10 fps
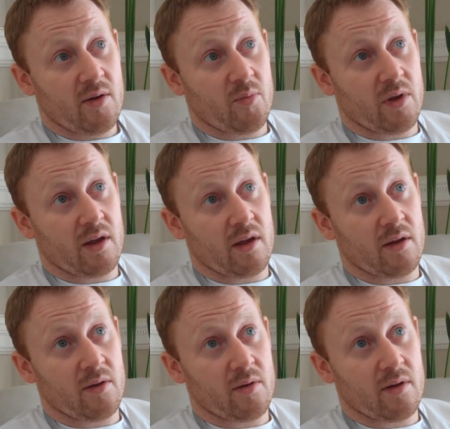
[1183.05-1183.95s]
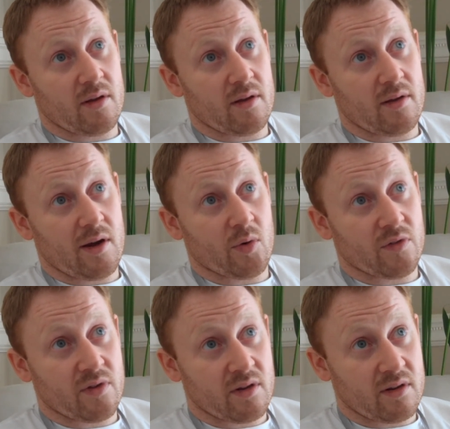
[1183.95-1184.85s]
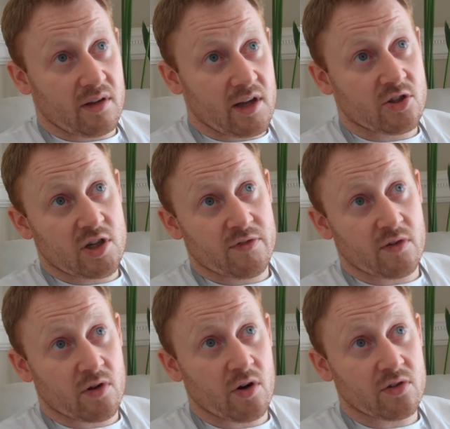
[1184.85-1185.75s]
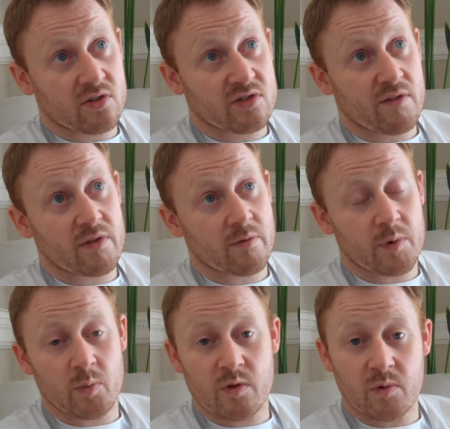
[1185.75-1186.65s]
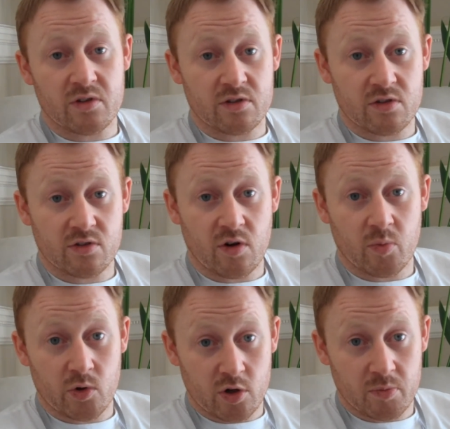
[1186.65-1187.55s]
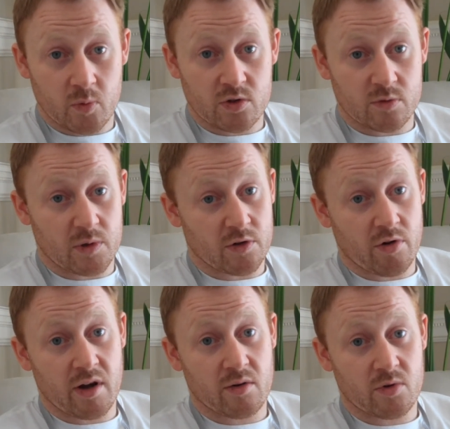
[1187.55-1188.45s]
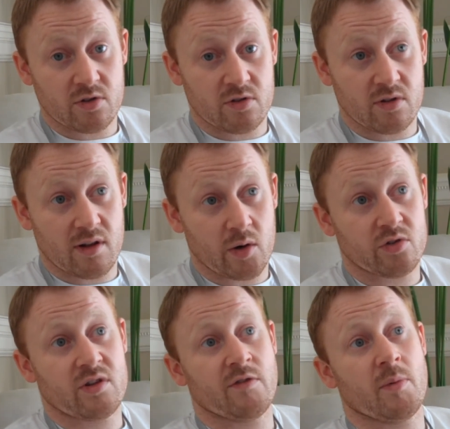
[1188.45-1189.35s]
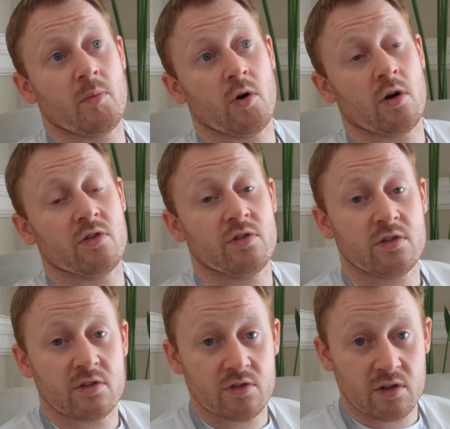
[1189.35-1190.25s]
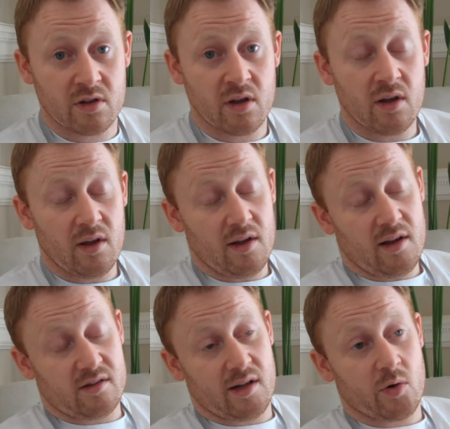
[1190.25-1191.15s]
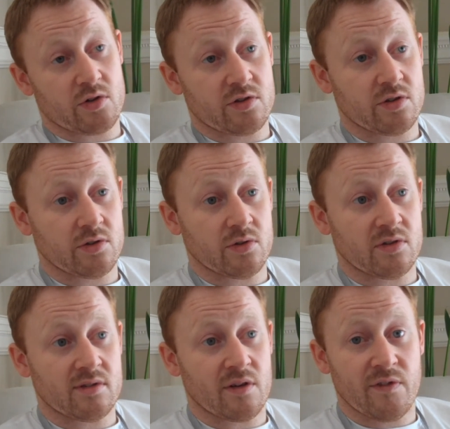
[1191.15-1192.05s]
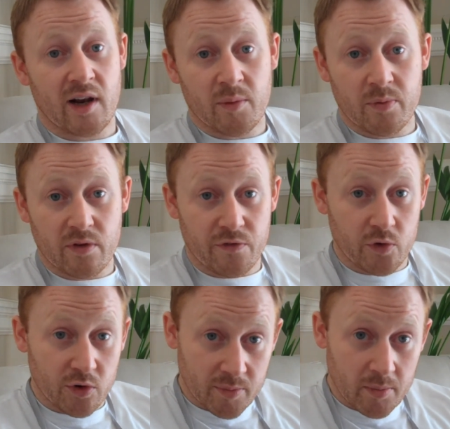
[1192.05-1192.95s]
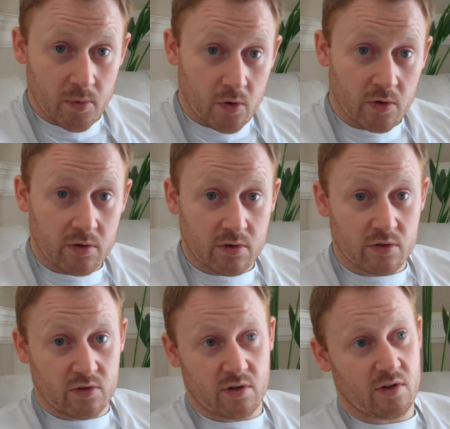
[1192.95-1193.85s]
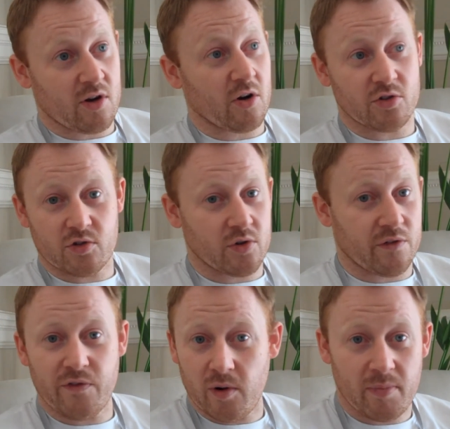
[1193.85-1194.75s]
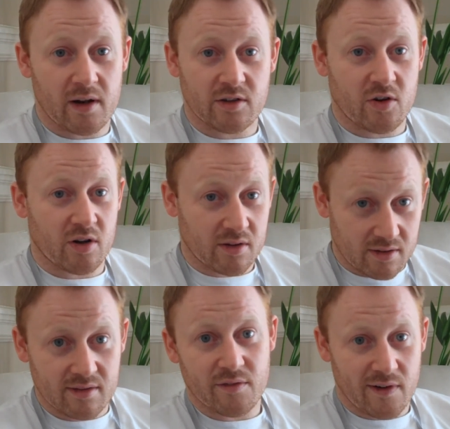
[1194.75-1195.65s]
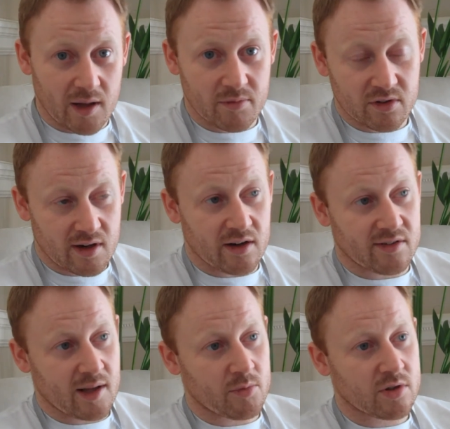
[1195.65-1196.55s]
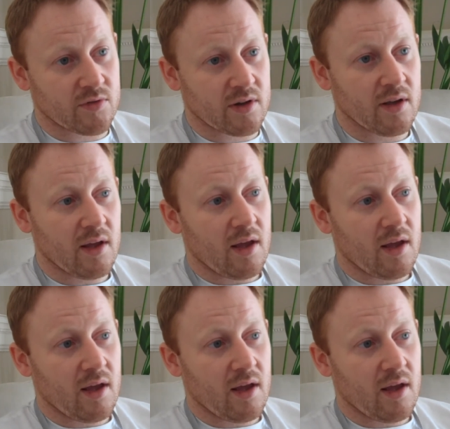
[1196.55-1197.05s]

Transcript: me out oh, of the, the eight chefs I've got, seven of them been with me since the start we opened, which has been great, which has allowed us to have a bit more consistency. It's allowed us to develop the food a bit more because you can't just go in full belt. You've got to develop these guys and get used to it.